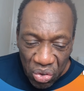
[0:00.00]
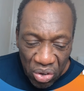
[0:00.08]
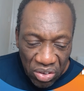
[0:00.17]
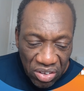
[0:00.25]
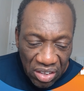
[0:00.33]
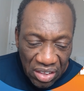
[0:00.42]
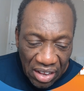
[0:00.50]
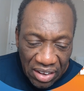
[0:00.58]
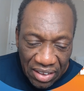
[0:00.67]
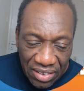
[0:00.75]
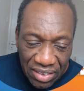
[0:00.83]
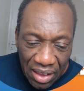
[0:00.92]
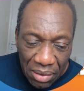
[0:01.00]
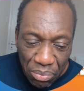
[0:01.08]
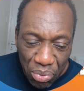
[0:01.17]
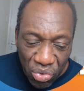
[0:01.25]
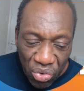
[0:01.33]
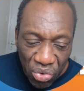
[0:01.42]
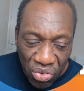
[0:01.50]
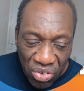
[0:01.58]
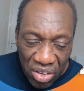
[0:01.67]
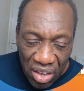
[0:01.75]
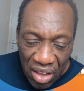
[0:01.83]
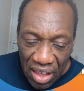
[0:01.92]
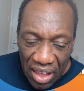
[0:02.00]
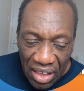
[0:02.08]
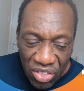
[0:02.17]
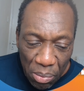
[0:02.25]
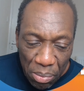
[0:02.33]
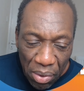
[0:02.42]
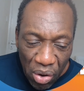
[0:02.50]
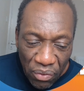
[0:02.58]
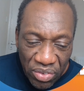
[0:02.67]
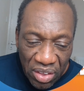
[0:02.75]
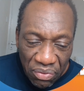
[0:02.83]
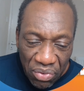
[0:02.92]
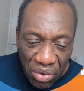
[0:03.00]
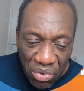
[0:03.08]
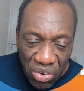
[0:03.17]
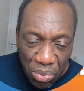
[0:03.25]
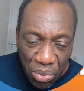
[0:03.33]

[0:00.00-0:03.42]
You can see that it's then produced a number of different